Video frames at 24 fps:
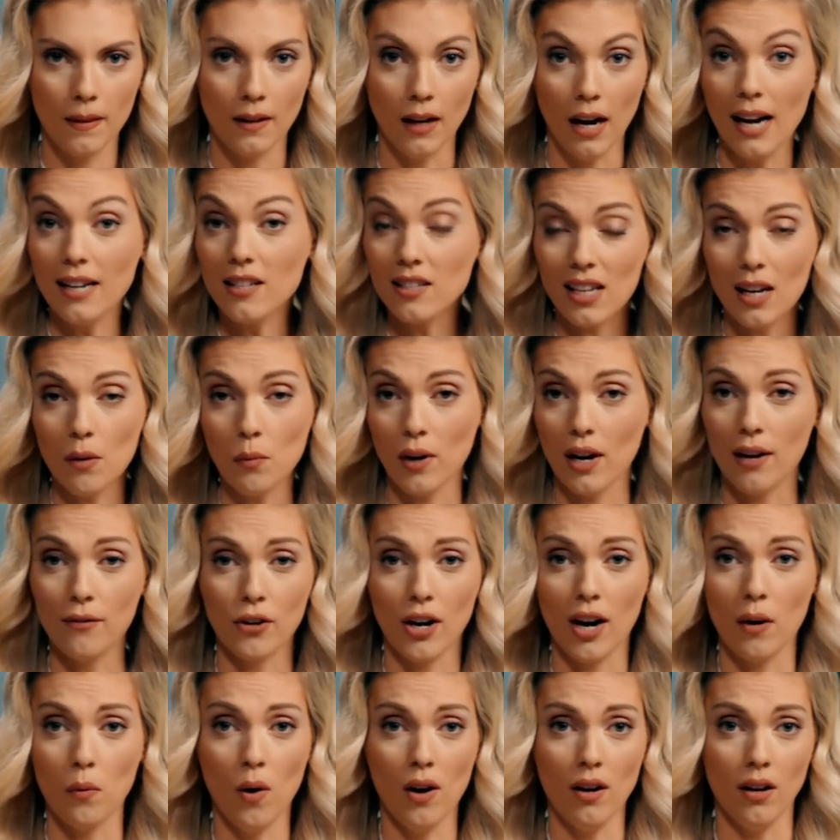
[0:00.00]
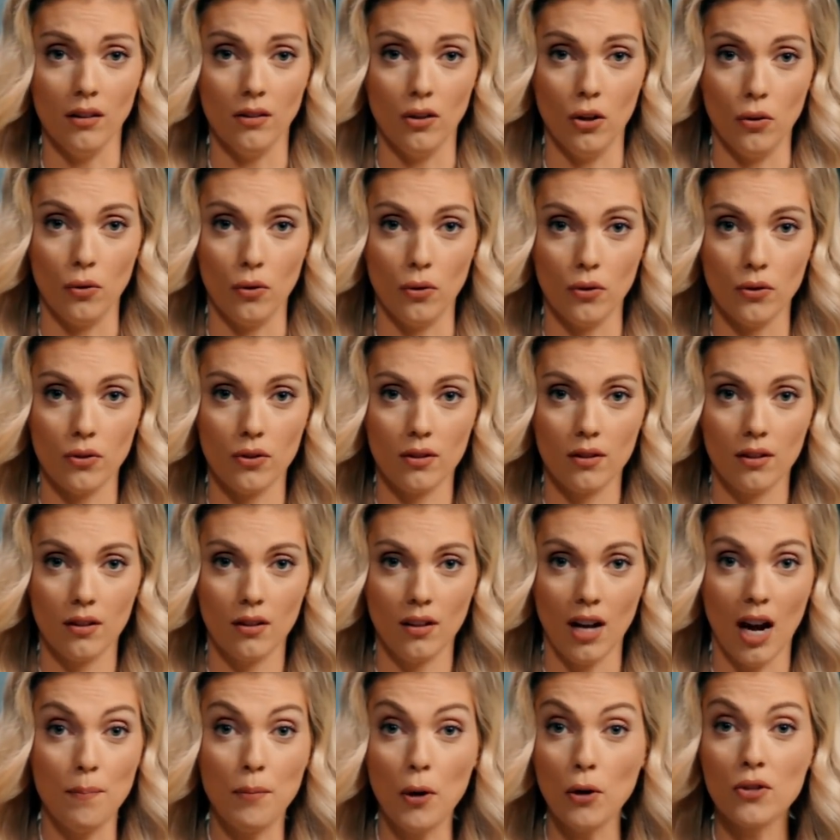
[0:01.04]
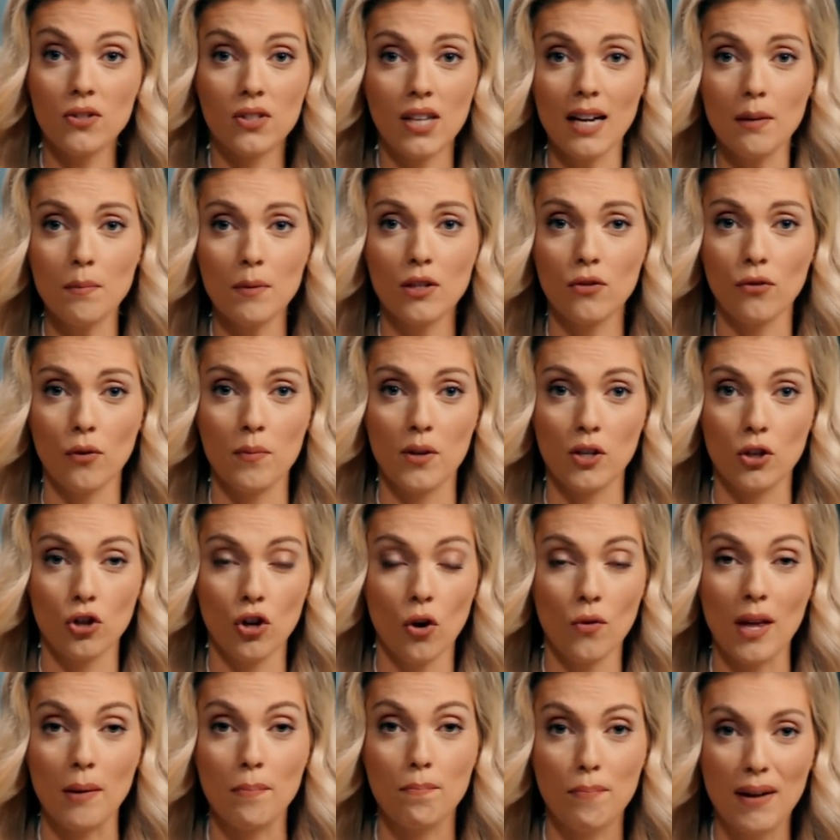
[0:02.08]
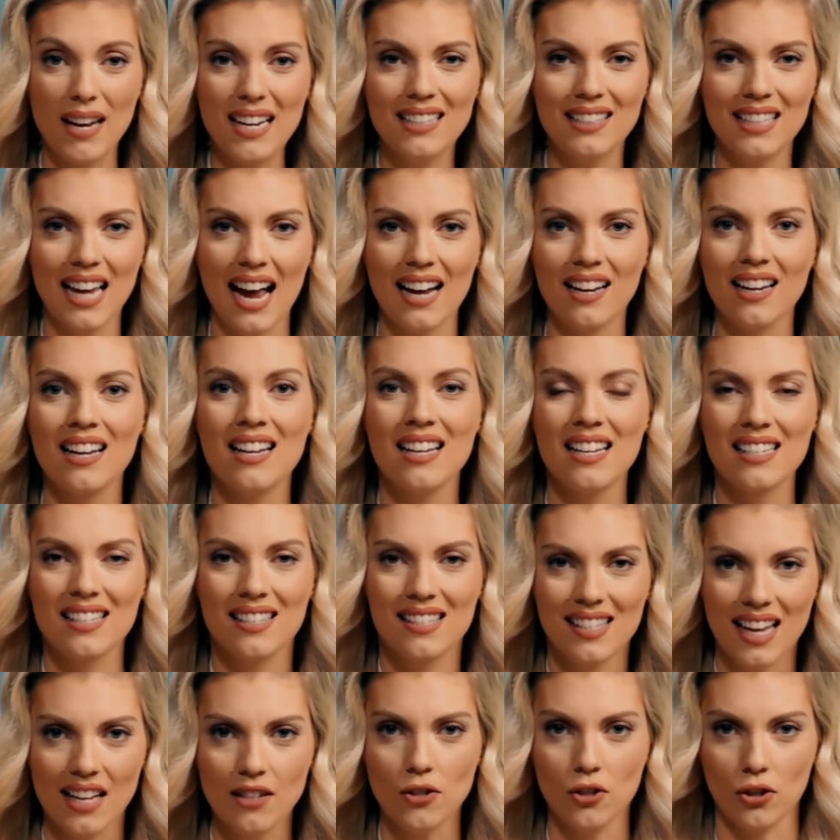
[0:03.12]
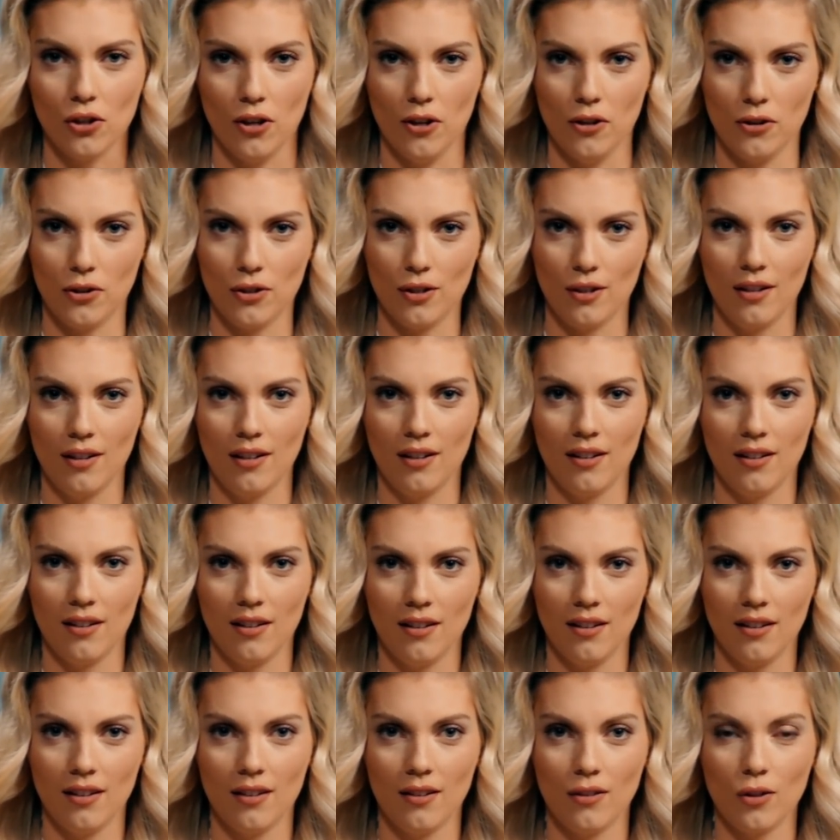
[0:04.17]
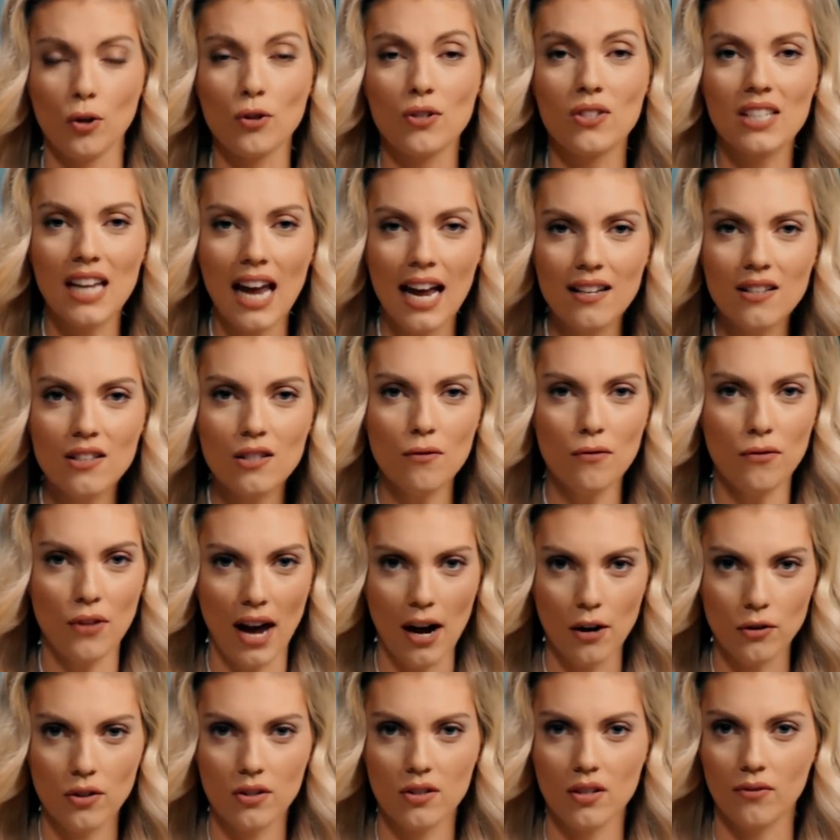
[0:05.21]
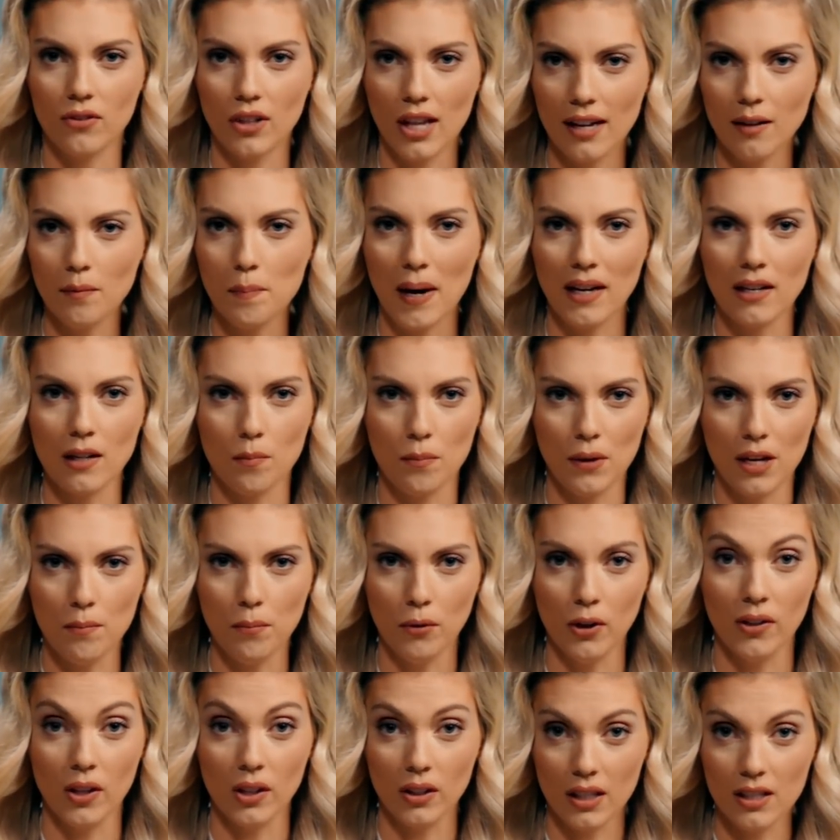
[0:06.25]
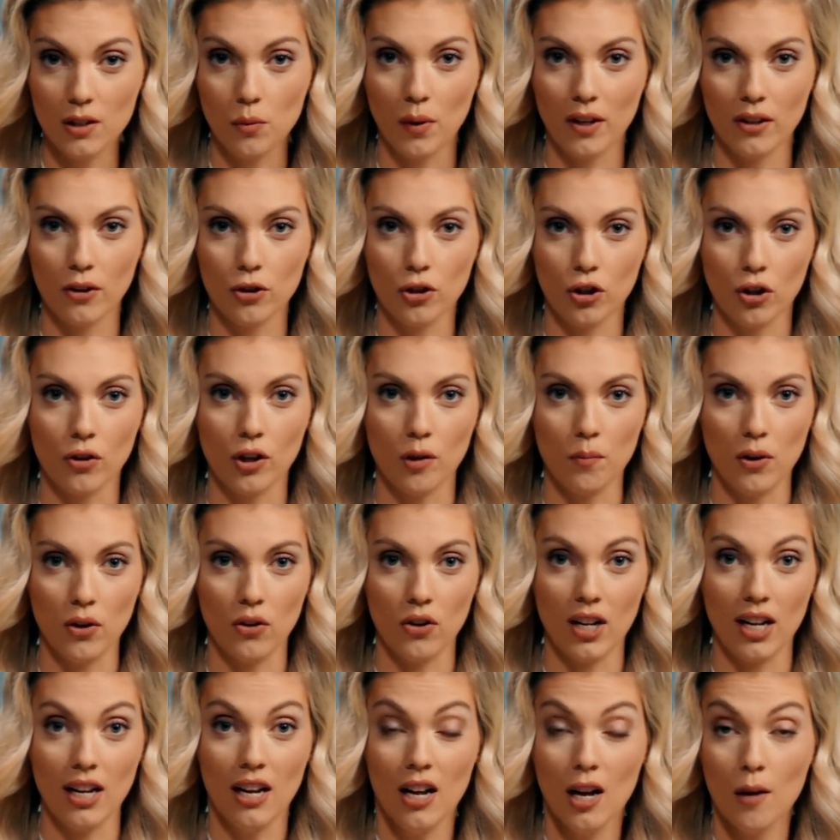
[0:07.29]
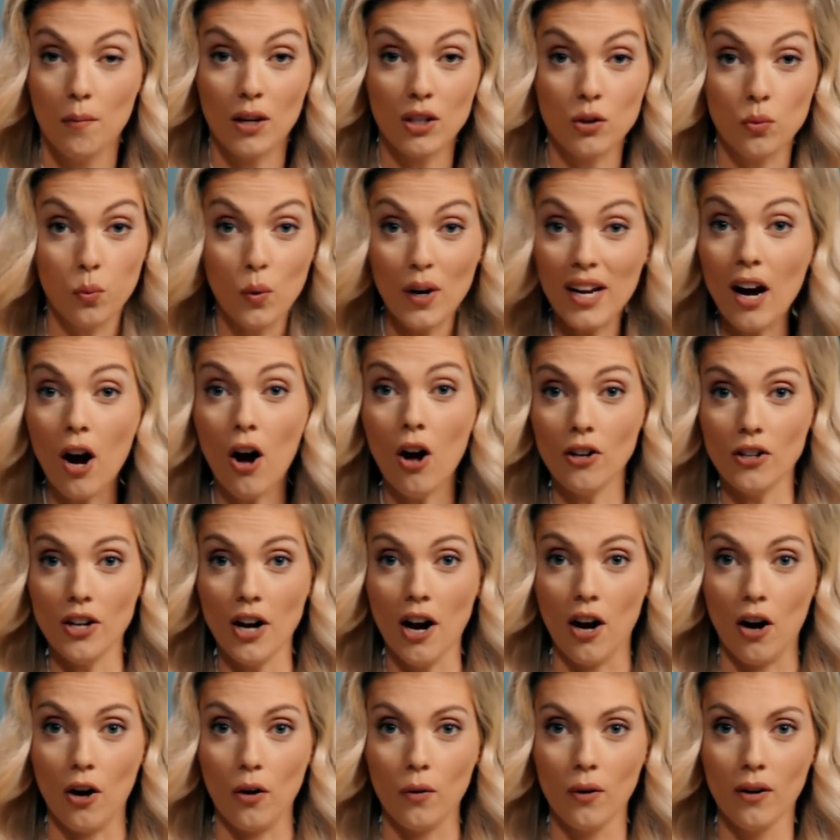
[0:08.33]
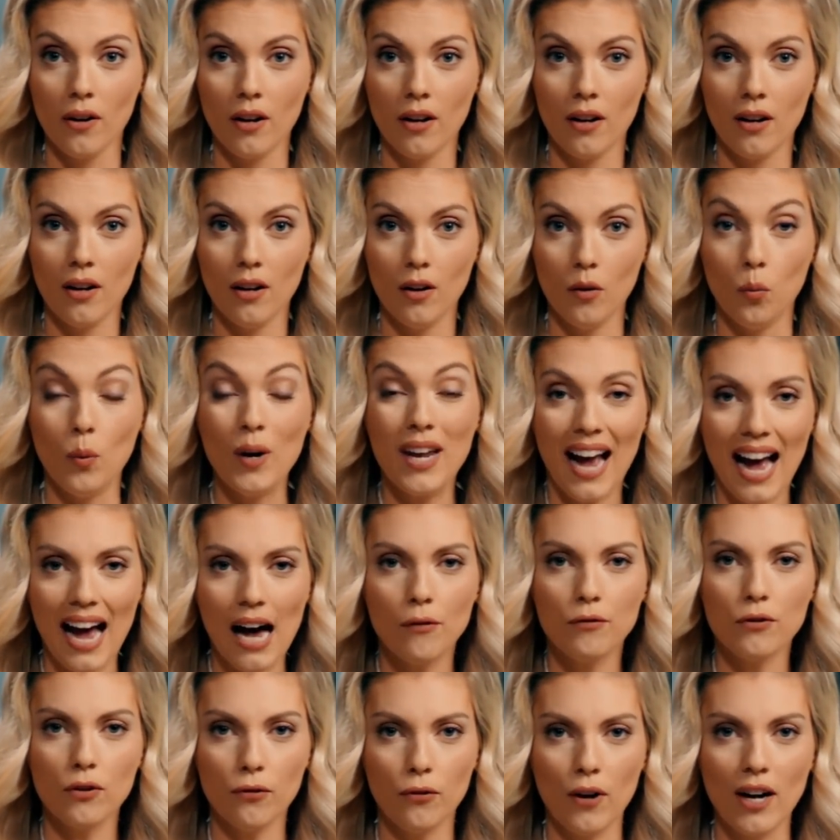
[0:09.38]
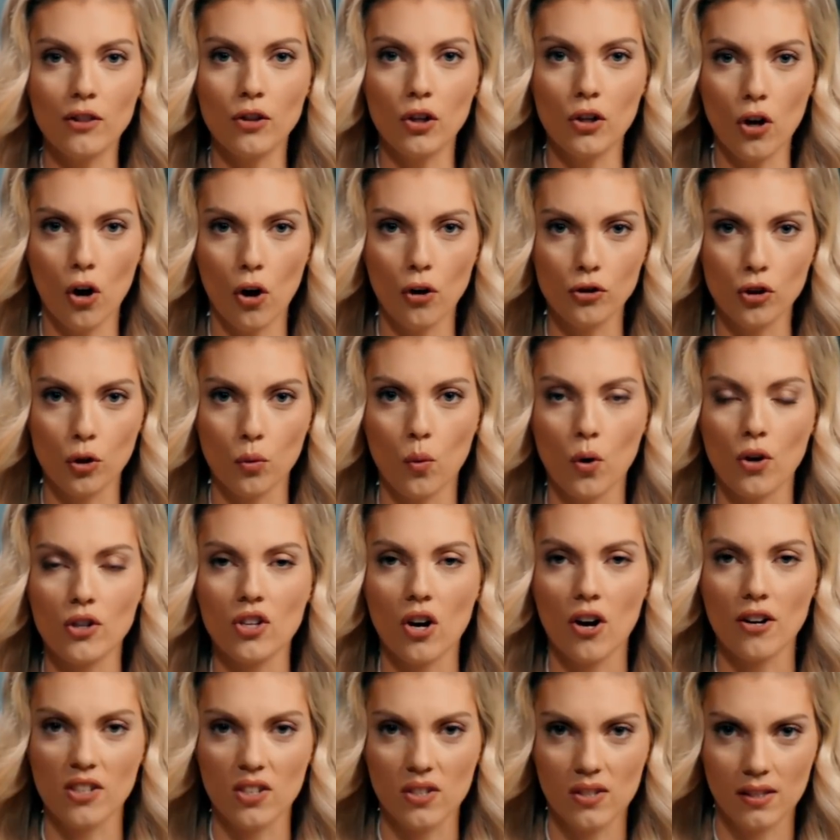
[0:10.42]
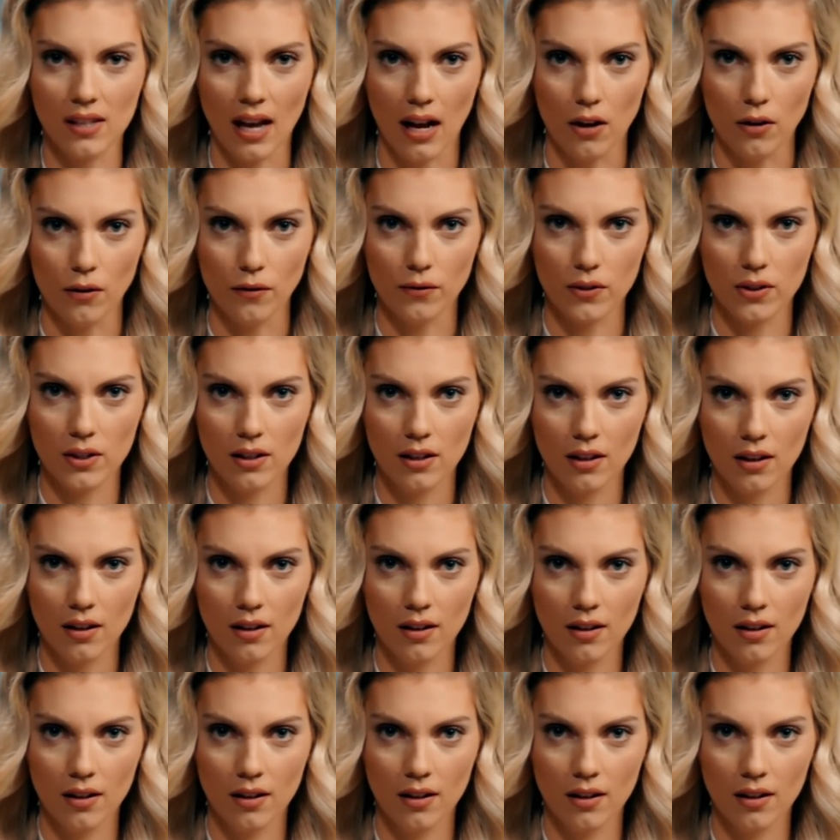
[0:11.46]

I say whatever I want on Locals. I post segments from the show that big tech censors. There's tens of thousands of like-minded people in the Liz Wheeler Show community because we all know we have to fight the culture wars ourselves.